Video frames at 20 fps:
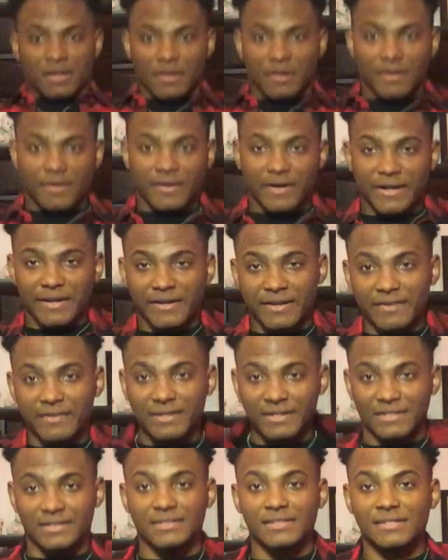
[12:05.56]
all right, there it
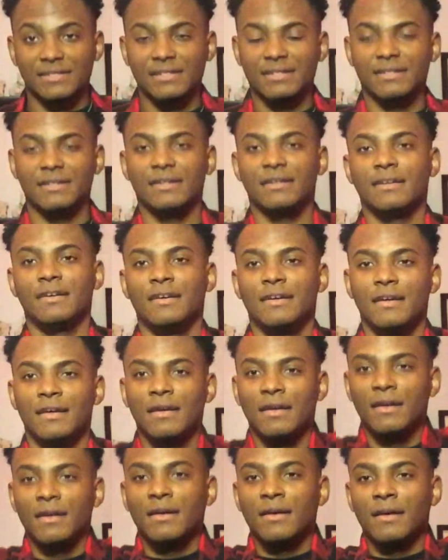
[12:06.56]
is.
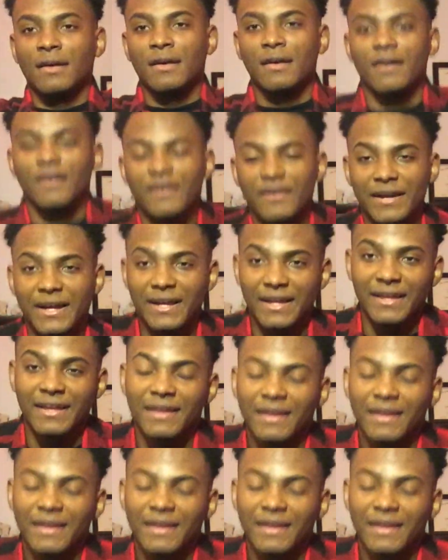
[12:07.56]
All right,